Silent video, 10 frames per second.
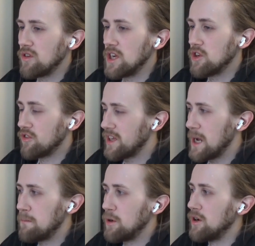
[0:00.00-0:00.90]
three just
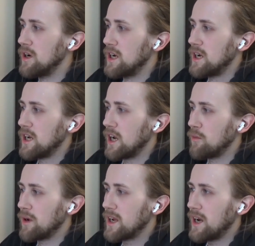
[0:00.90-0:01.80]
yet, but
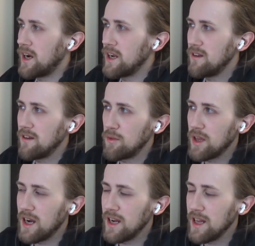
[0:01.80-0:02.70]
uh, we're kind of
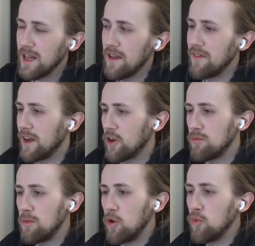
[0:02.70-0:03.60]
we're kind of getting there. A
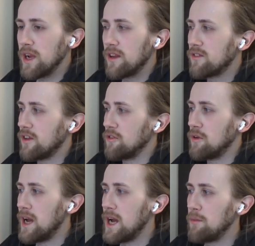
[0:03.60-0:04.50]
couple more weeks.
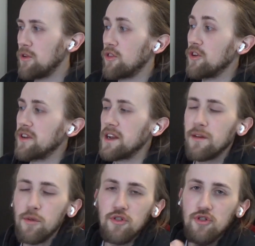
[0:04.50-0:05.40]
So episode 13.
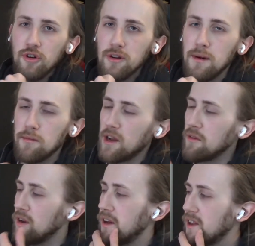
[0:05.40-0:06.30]
If you enjoy, remember
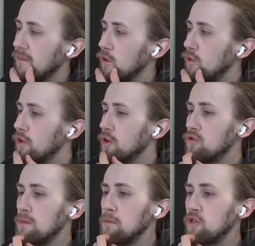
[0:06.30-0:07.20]
to leave a like. If you're
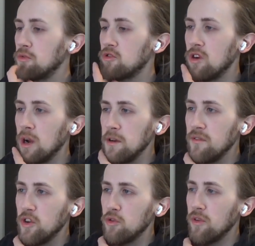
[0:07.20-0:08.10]
new, remember to subscribe. And
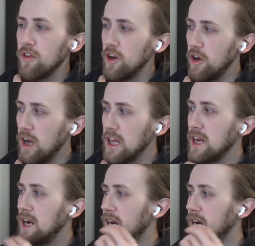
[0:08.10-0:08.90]
if you do want the early